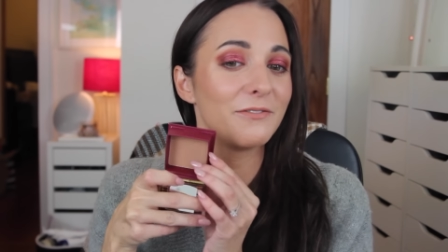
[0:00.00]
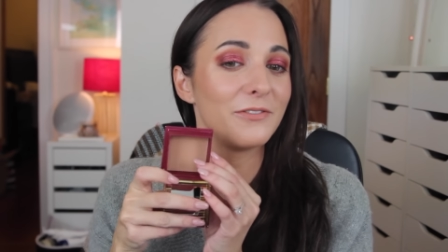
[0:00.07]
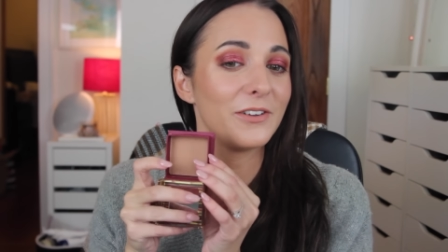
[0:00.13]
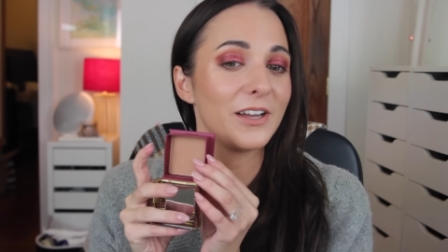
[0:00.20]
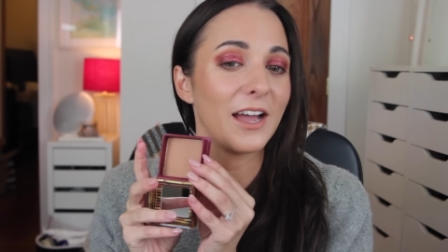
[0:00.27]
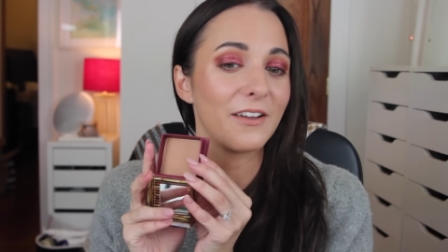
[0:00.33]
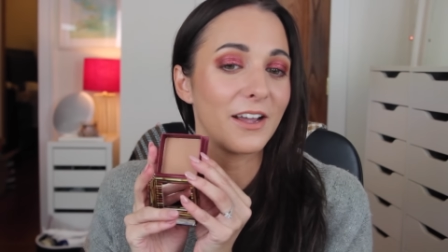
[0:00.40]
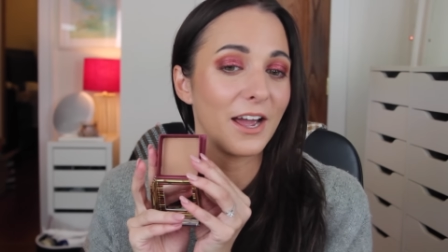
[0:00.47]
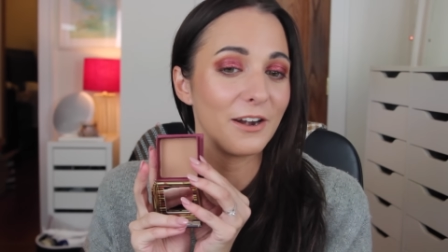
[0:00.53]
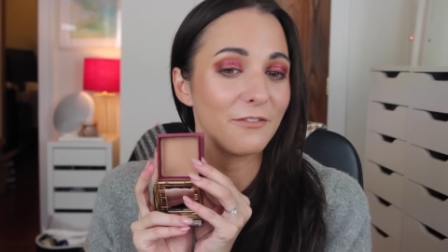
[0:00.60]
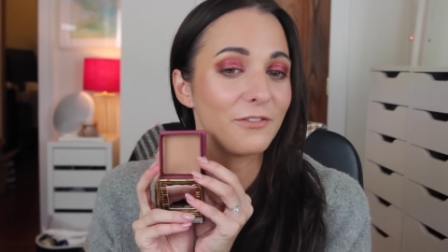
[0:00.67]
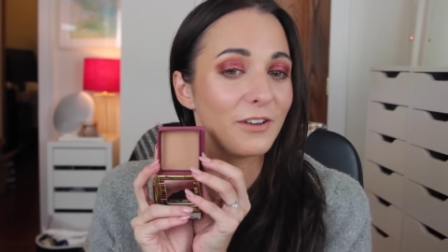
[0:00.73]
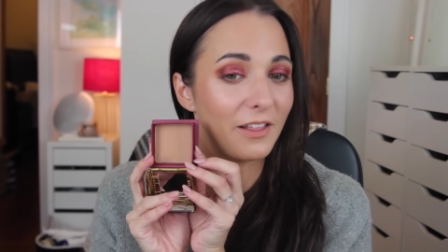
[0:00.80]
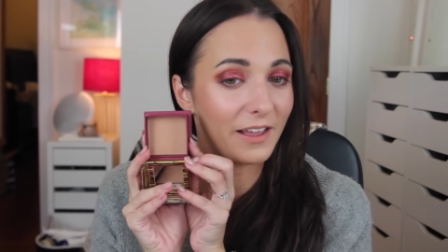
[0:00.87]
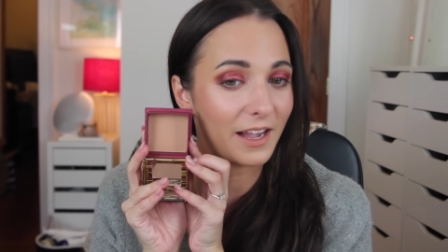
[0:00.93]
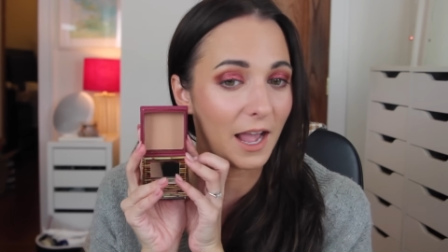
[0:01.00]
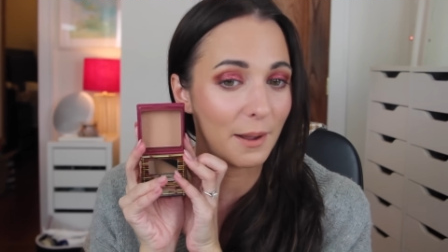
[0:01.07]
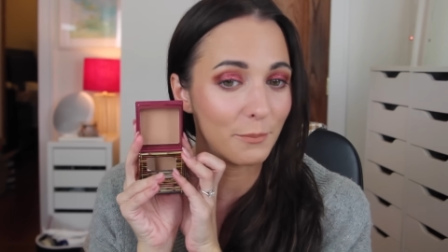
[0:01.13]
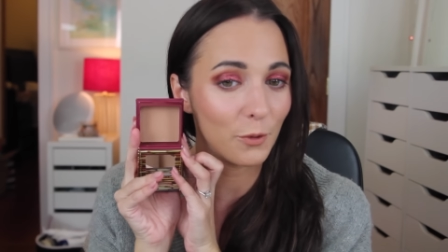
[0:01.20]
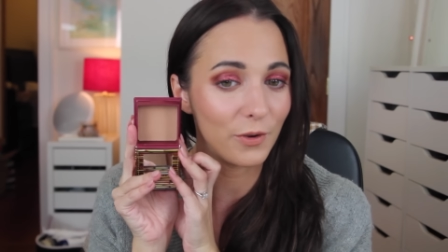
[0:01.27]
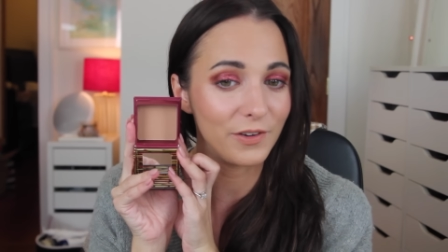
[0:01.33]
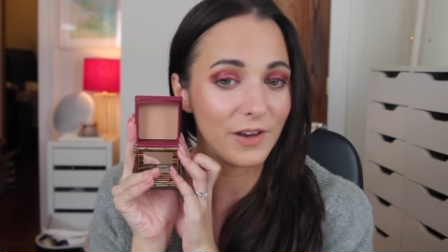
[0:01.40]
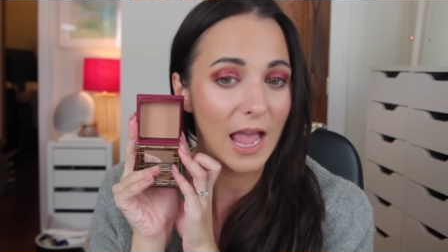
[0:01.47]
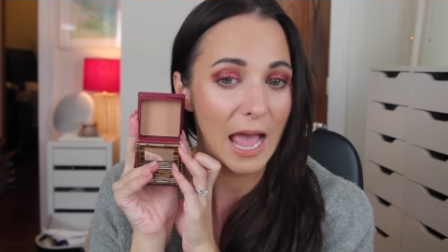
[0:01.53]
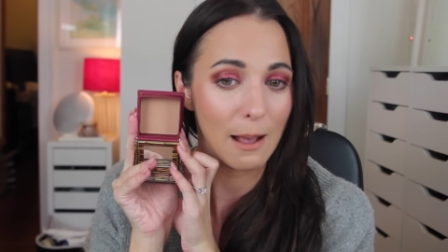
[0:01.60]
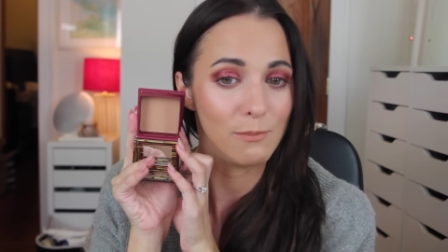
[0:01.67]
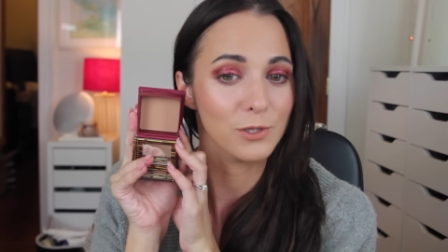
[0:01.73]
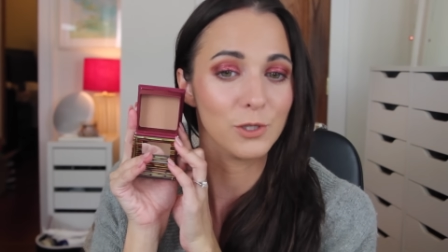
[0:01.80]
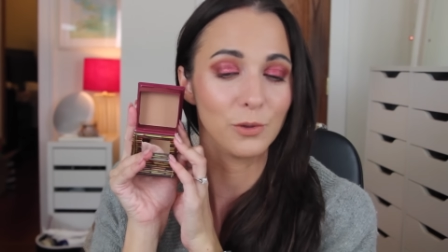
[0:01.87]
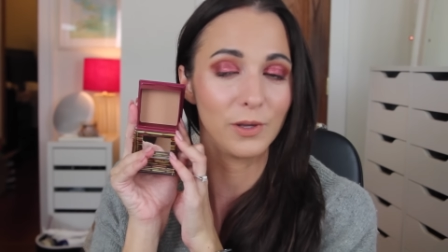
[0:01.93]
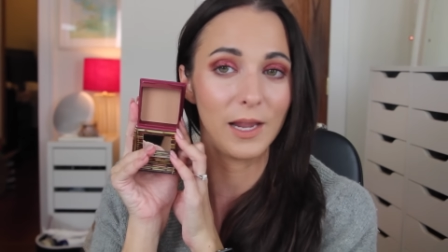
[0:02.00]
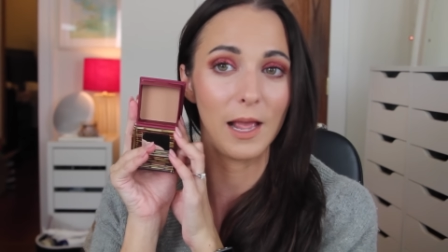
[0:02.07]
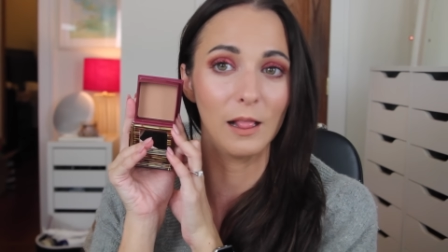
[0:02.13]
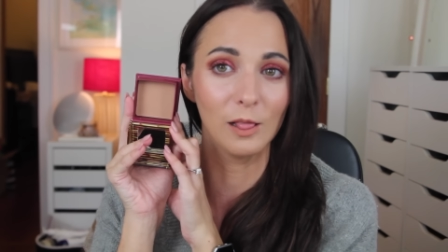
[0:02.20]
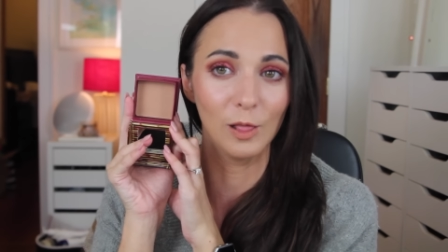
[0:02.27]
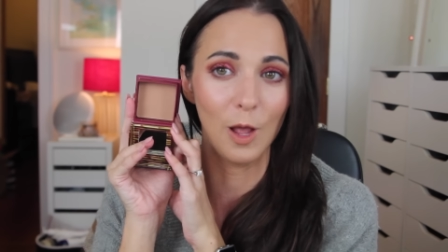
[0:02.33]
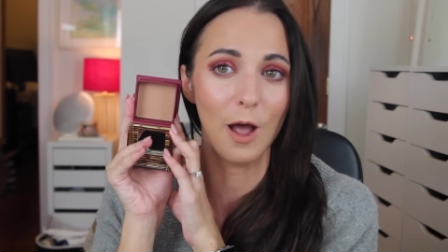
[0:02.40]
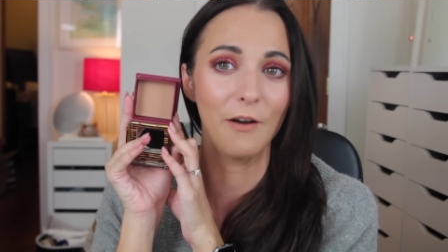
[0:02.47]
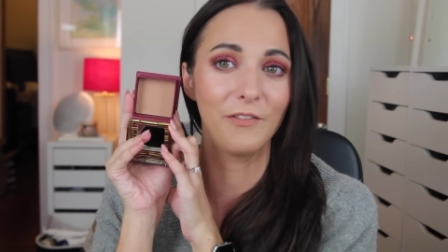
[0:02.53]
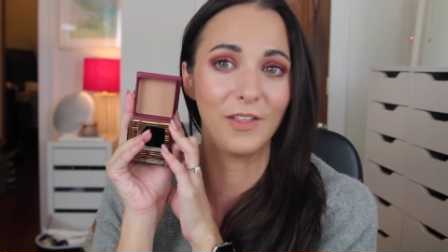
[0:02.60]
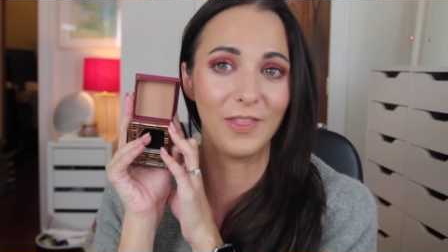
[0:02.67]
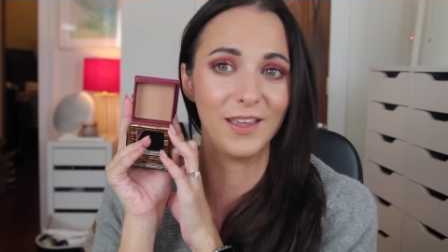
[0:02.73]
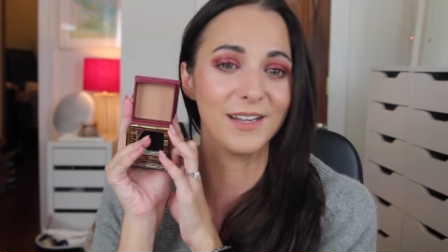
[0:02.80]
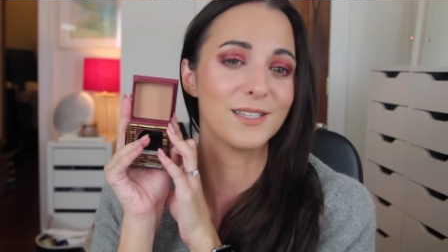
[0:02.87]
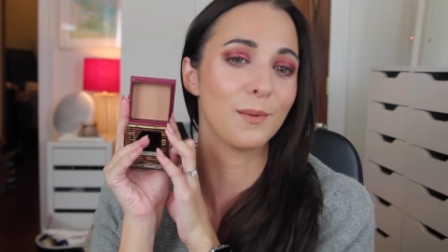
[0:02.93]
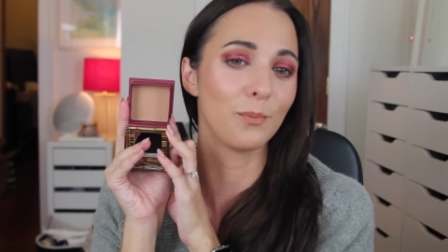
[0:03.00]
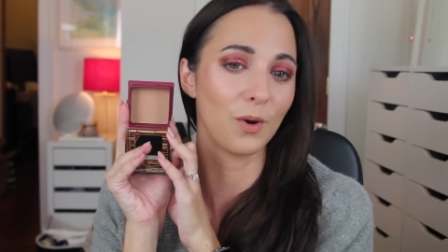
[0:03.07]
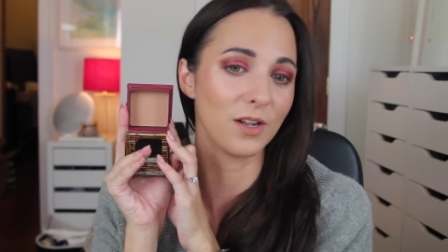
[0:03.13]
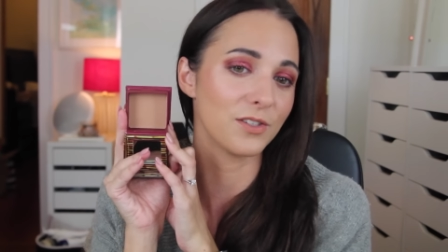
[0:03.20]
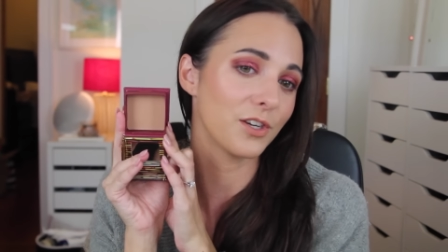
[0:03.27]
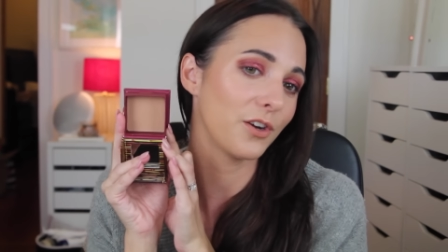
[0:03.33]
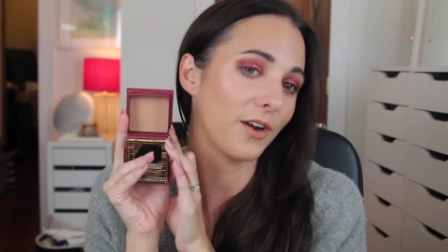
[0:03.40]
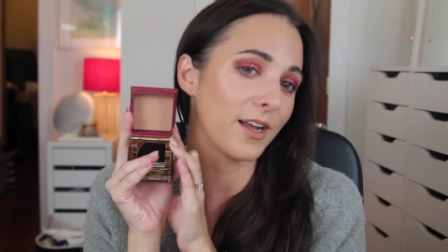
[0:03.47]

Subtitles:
feel like I'm going to absolutely love this bronzer.